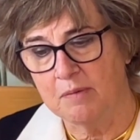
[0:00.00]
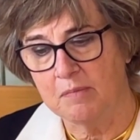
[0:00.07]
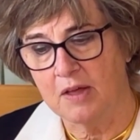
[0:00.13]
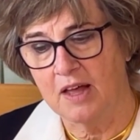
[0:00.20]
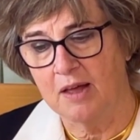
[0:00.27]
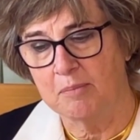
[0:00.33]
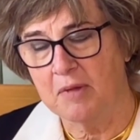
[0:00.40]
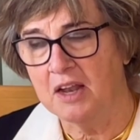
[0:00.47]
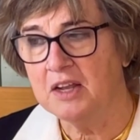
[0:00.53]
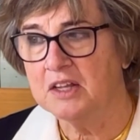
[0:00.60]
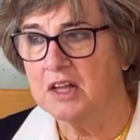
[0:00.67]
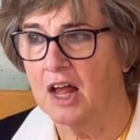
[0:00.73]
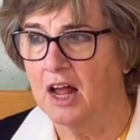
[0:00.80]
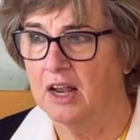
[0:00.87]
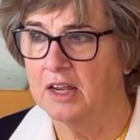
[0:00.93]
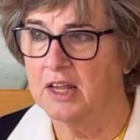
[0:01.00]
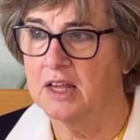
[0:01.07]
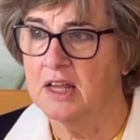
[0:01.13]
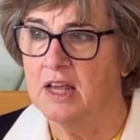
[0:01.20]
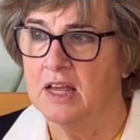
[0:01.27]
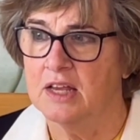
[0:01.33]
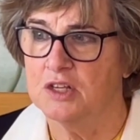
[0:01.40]

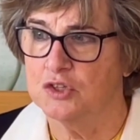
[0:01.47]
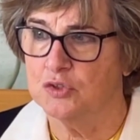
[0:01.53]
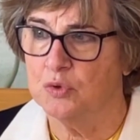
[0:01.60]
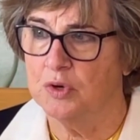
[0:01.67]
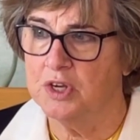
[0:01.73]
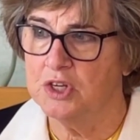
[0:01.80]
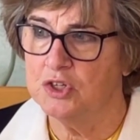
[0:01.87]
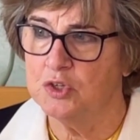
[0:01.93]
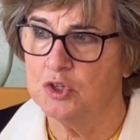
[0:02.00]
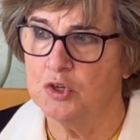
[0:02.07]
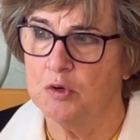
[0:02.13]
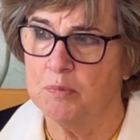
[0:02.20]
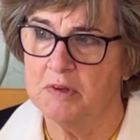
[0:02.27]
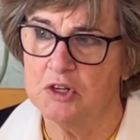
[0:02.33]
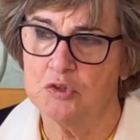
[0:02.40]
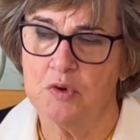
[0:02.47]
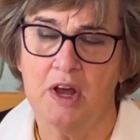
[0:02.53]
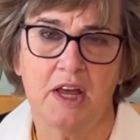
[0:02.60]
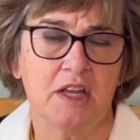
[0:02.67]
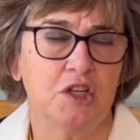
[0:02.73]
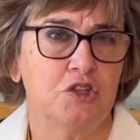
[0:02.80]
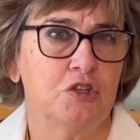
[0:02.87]
melancholy is going to be
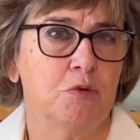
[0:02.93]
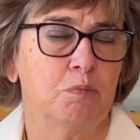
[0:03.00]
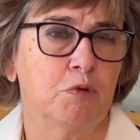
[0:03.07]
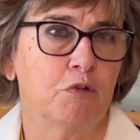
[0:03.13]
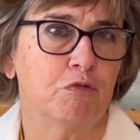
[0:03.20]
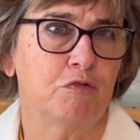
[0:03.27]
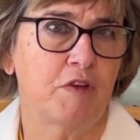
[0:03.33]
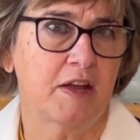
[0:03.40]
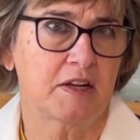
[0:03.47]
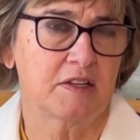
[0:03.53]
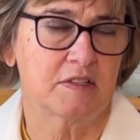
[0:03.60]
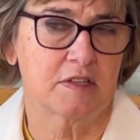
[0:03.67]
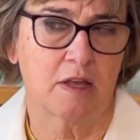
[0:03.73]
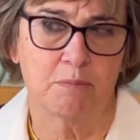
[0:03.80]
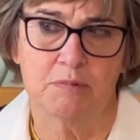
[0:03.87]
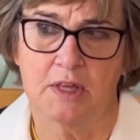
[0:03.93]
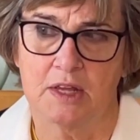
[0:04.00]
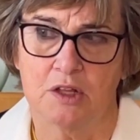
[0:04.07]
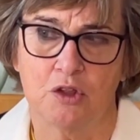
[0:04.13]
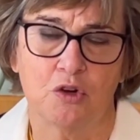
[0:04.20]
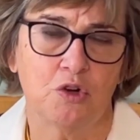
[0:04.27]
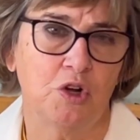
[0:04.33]
trying to perfect
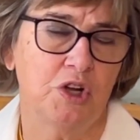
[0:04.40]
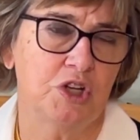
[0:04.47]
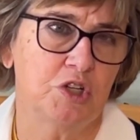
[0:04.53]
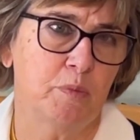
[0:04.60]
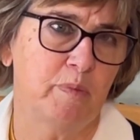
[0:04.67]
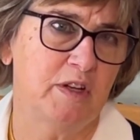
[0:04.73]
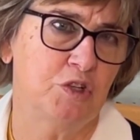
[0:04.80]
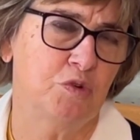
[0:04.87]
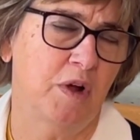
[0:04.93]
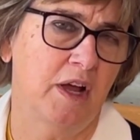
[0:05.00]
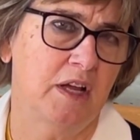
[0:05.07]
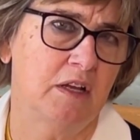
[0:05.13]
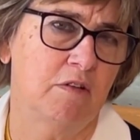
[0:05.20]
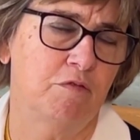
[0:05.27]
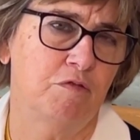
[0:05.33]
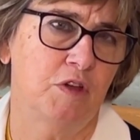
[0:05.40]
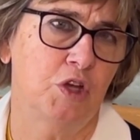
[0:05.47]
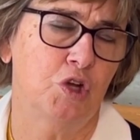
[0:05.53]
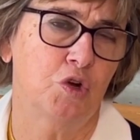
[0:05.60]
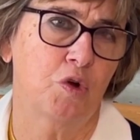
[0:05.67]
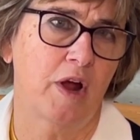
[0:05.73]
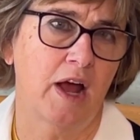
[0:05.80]
something. They're going to be trying to
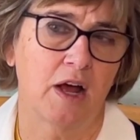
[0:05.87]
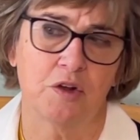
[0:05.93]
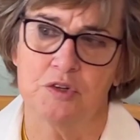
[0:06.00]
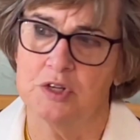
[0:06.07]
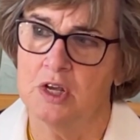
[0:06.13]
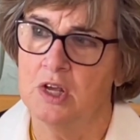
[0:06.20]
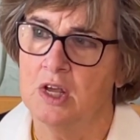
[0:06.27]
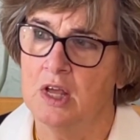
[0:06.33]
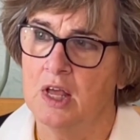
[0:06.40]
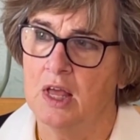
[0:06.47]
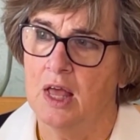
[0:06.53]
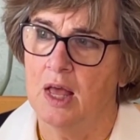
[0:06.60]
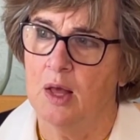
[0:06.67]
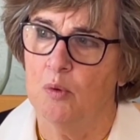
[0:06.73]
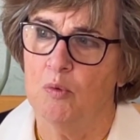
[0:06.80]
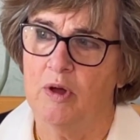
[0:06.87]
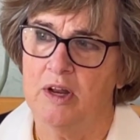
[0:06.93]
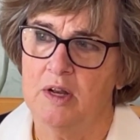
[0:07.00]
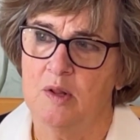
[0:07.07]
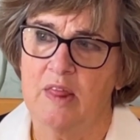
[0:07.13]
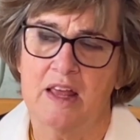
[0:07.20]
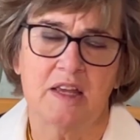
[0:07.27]
figure out
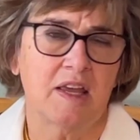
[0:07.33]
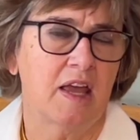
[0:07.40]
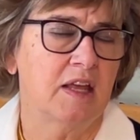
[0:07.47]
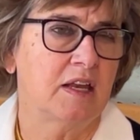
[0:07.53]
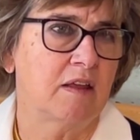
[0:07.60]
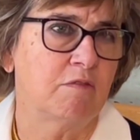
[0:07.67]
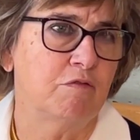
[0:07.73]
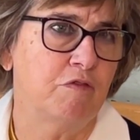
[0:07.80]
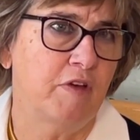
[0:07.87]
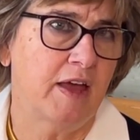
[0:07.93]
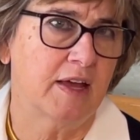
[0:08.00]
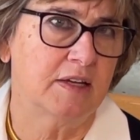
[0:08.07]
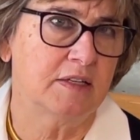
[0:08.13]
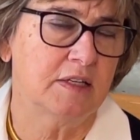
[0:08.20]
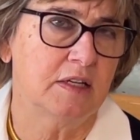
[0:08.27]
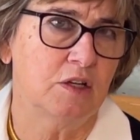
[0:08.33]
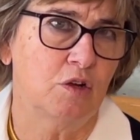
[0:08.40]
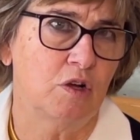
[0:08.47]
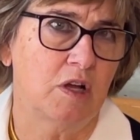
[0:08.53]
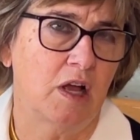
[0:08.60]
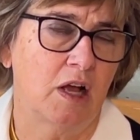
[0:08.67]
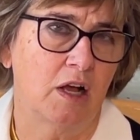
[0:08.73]
what they can invent.
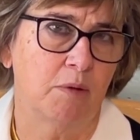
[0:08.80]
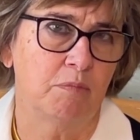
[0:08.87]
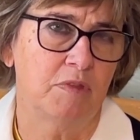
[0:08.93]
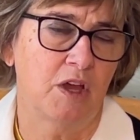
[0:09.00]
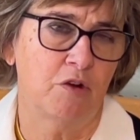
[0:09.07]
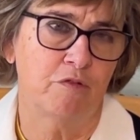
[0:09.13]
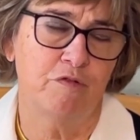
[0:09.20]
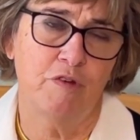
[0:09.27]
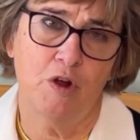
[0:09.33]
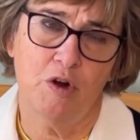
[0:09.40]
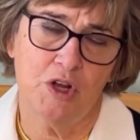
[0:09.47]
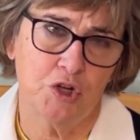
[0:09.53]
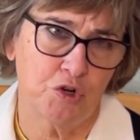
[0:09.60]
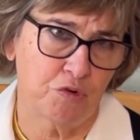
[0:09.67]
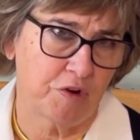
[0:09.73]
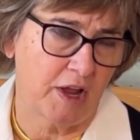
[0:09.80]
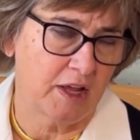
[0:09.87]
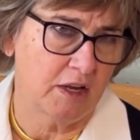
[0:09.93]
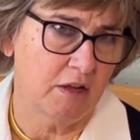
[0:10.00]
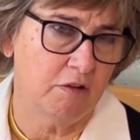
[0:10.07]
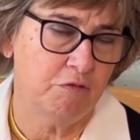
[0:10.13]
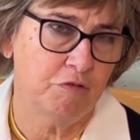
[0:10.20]
They're very
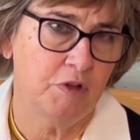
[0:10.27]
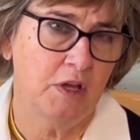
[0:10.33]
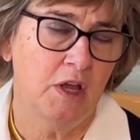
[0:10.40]
creative.